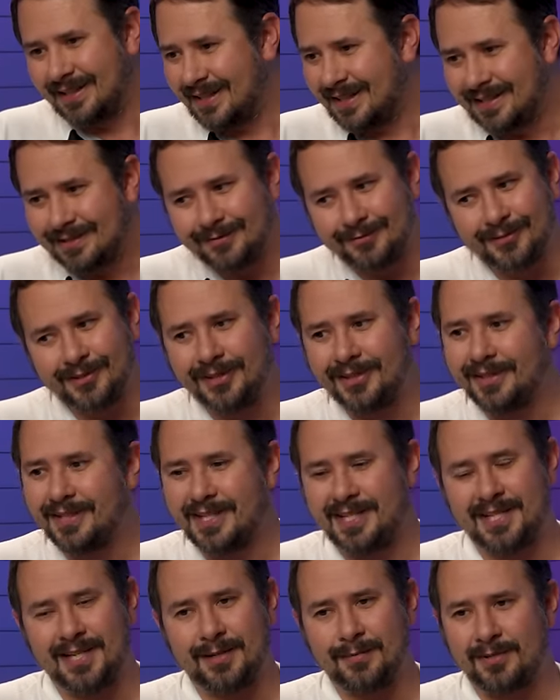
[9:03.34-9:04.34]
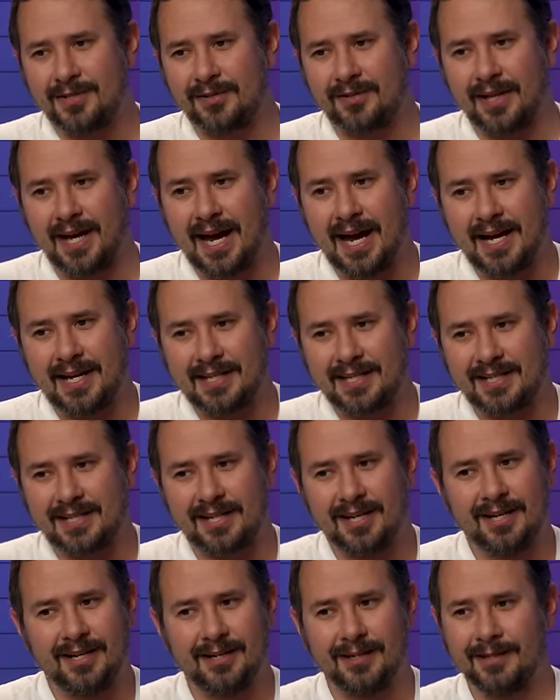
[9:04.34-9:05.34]
it really seems to
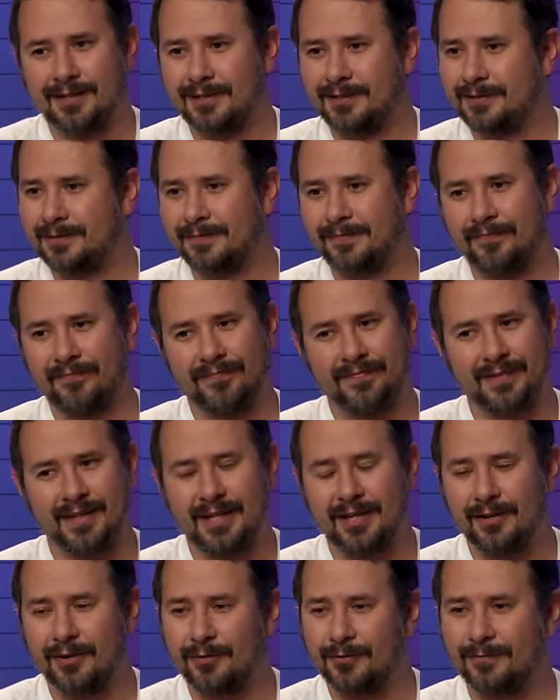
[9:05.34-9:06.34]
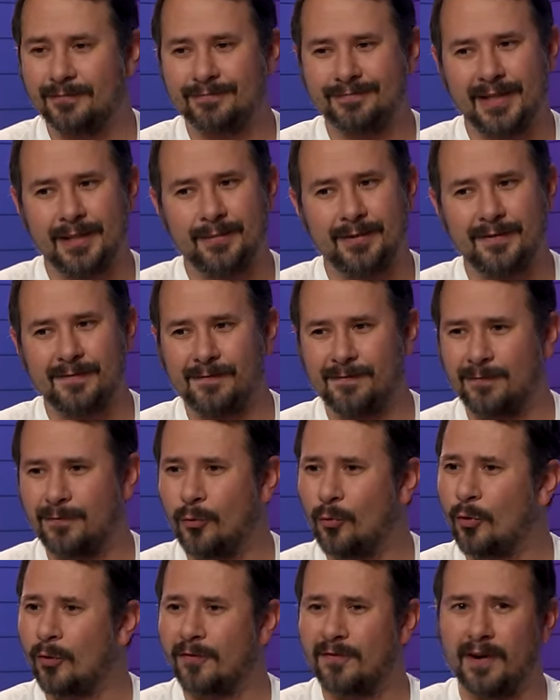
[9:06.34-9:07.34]
last, you know, maybe
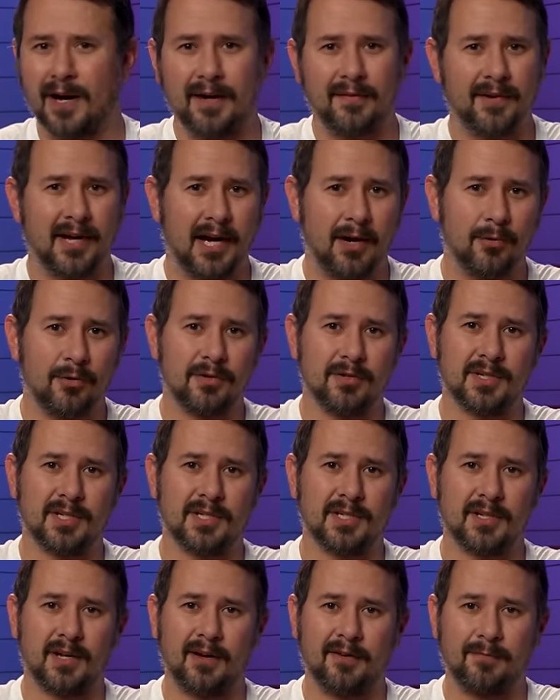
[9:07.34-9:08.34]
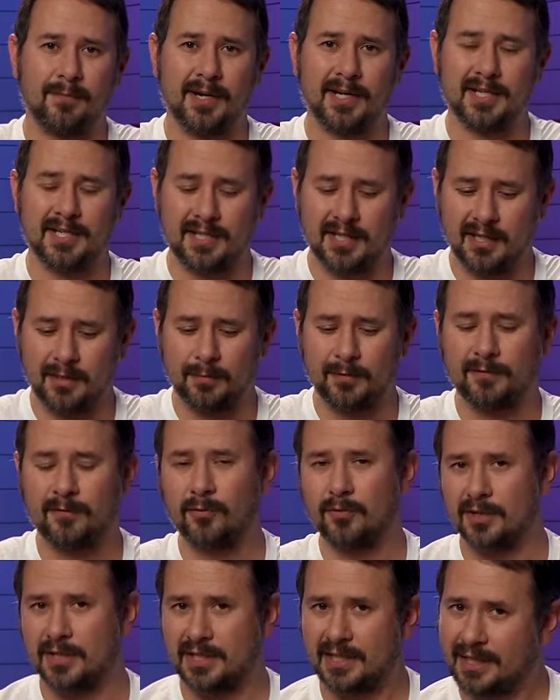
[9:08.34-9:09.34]
four or five hours off my skin
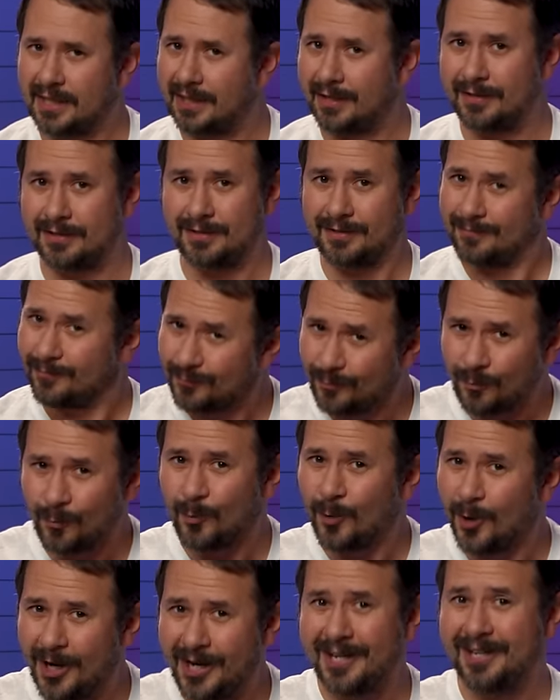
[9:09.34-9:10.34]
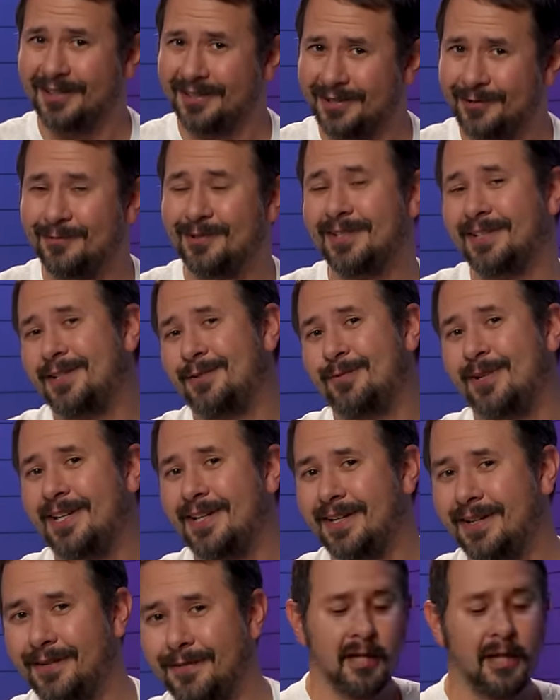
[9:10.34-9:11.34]
before it's getting really, really
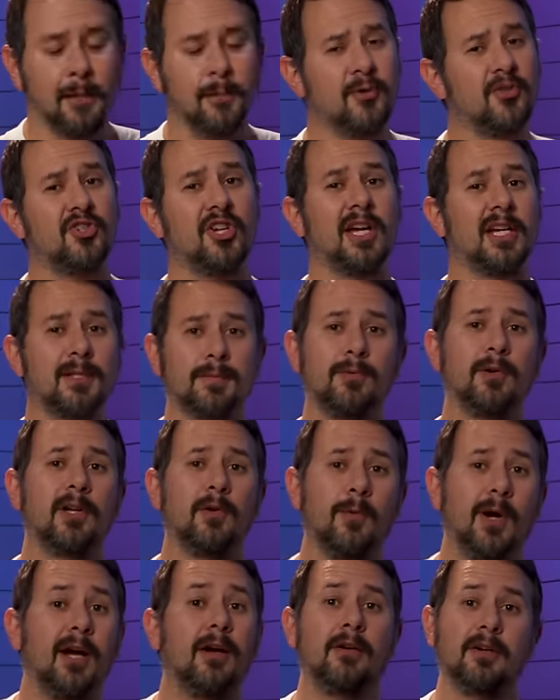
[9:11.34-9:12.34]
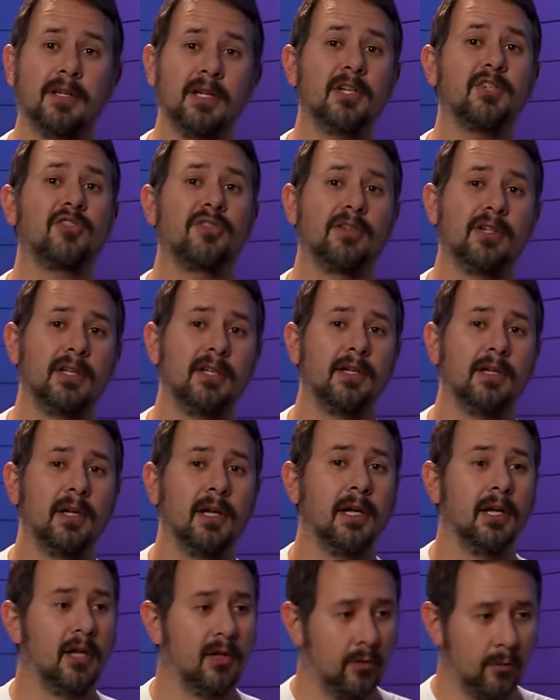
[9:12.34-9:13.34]
weak. And it projects pretty well initially.
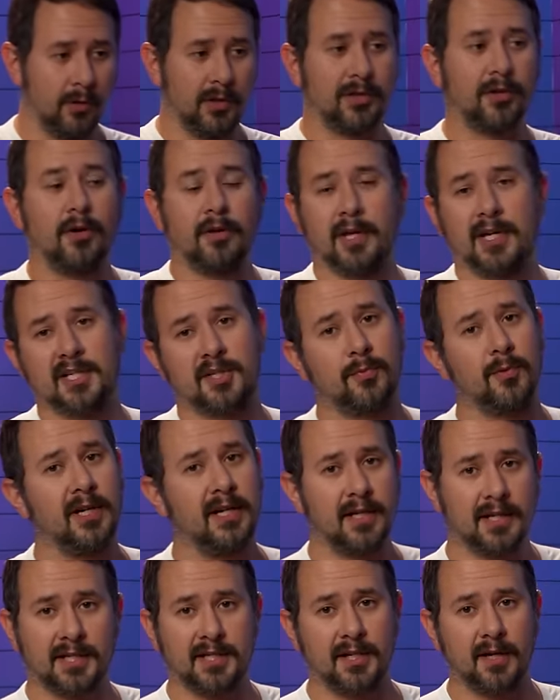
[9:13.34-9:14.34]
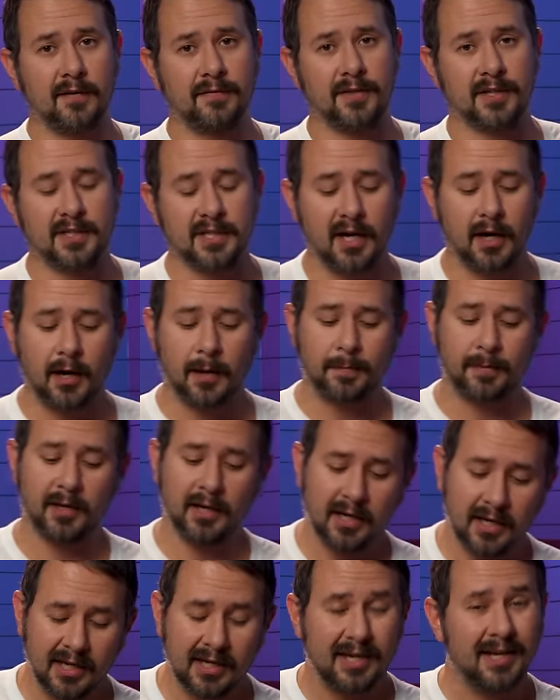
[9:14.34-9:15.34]
With all that sweetness off the top,
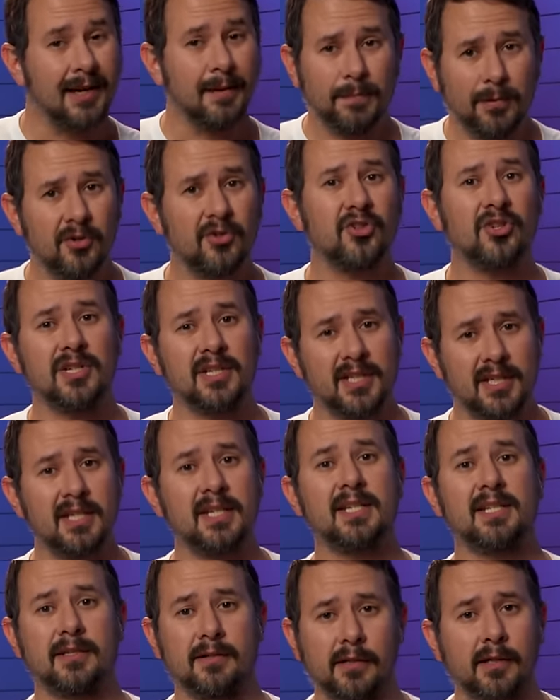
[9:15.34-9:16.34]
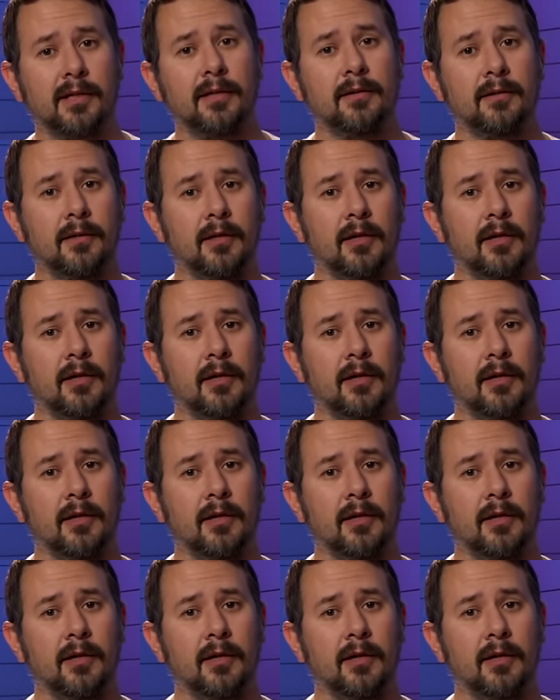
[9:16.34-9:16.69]
it pushes decently.